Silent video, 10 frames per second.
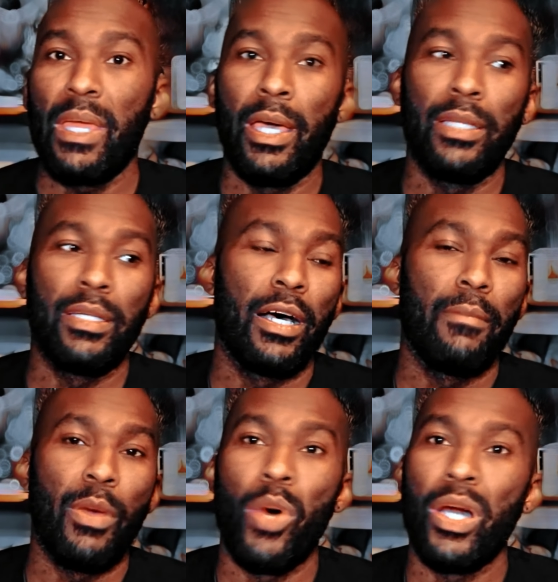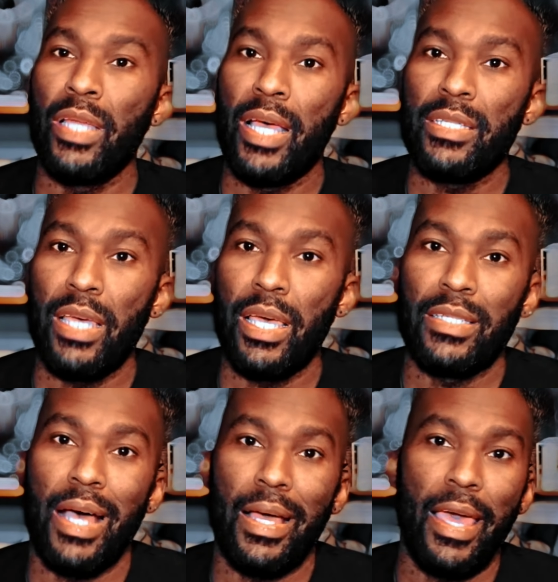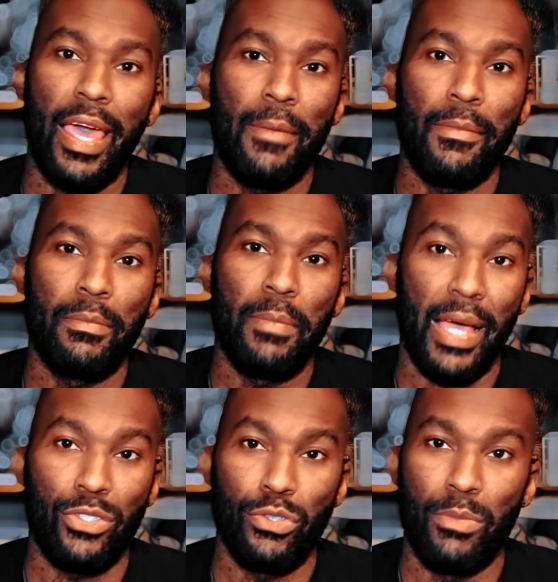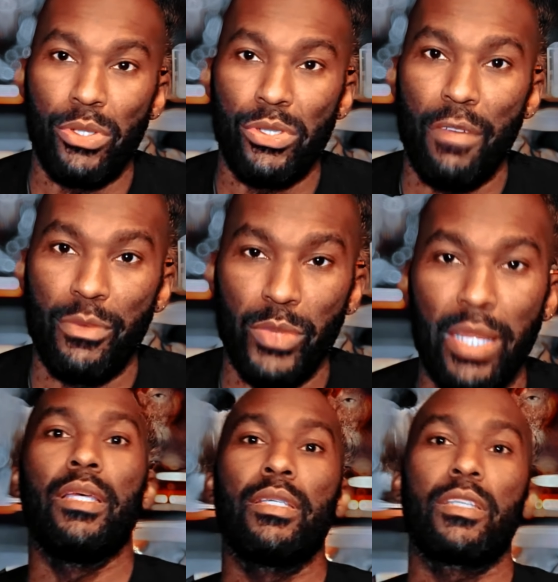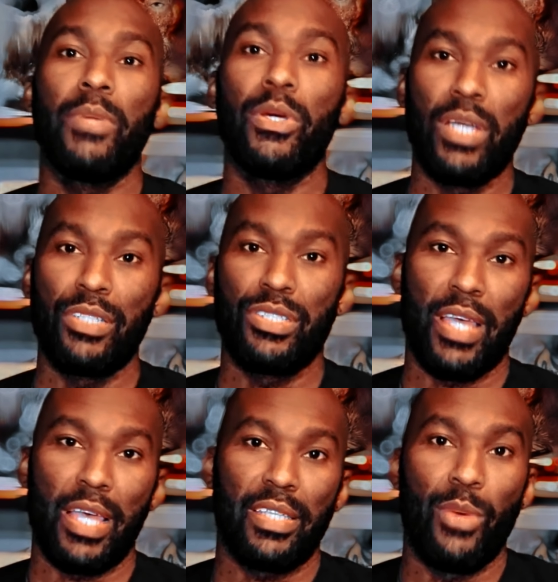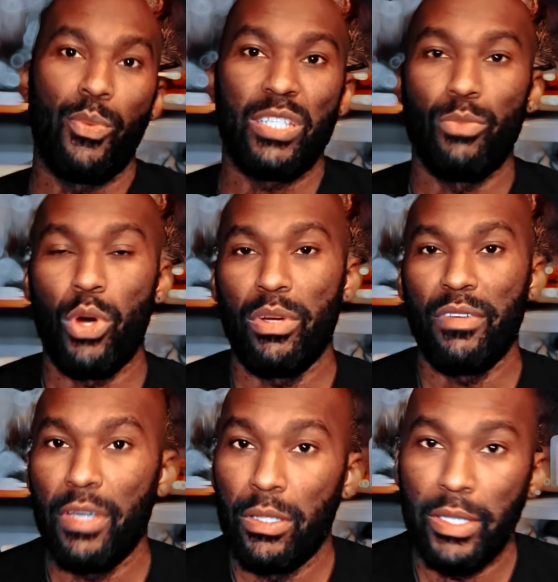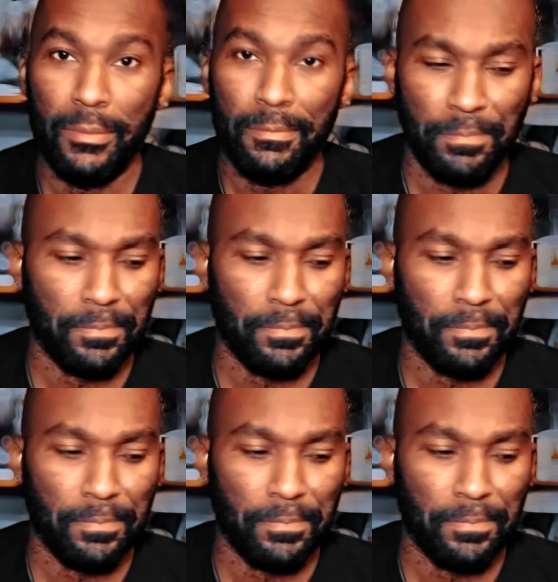And one of the essays I came back to most often is Camille Dungy's essay, Once More with Feeling.